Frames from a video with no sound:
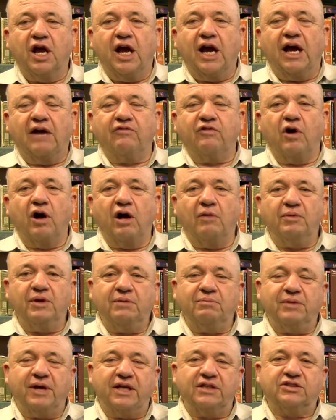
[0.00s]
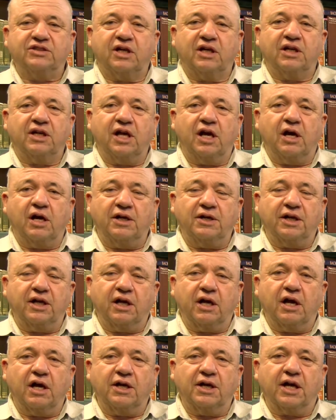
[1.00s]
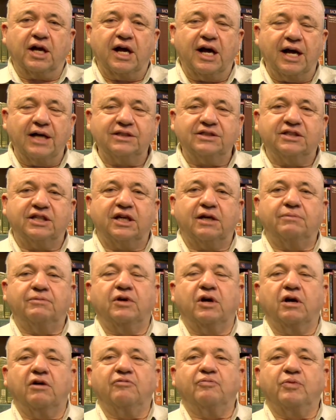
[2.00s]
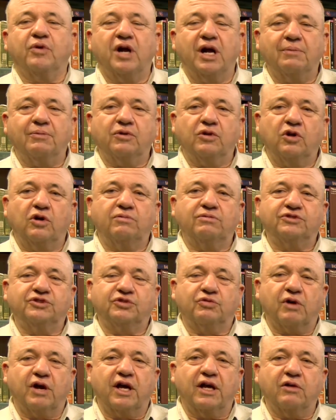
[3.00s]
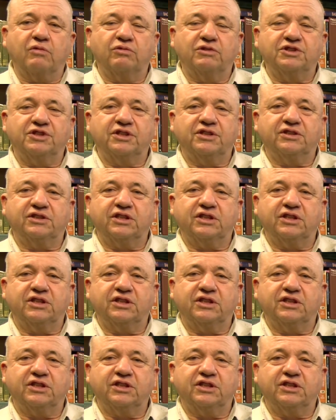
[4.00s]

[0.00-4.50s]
have all been based on the concept of prompt global strike, which is